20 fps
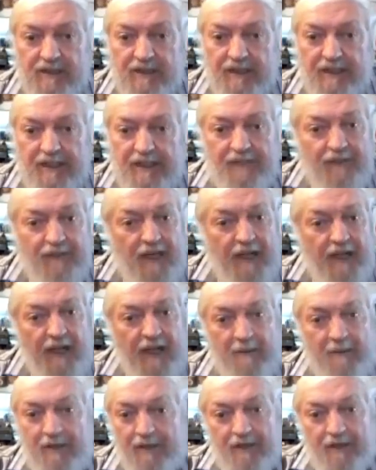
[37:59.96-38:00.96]
I don't even know
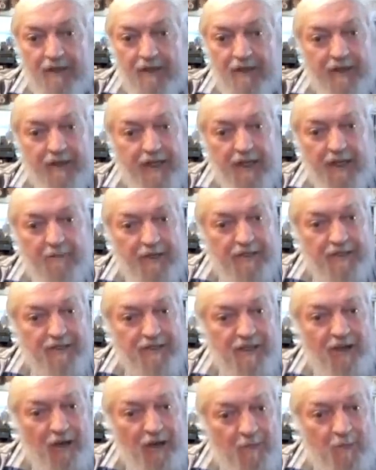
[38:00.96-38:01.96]
how many there are now, but it's a
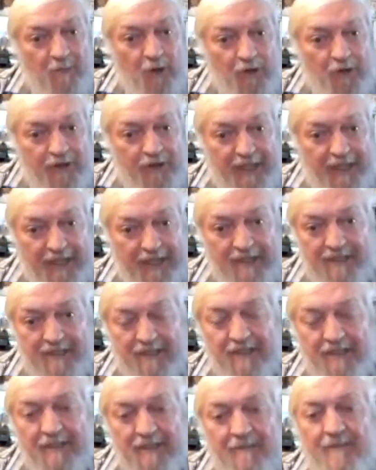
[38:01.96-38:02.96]
lot more than that.
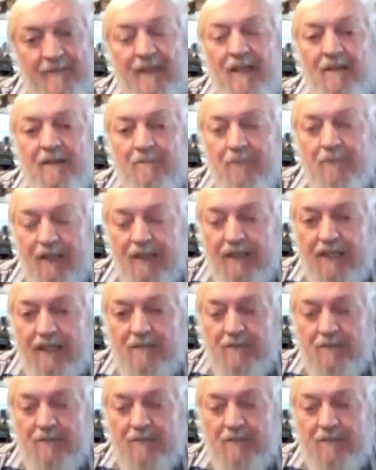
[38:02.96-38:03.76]
But that's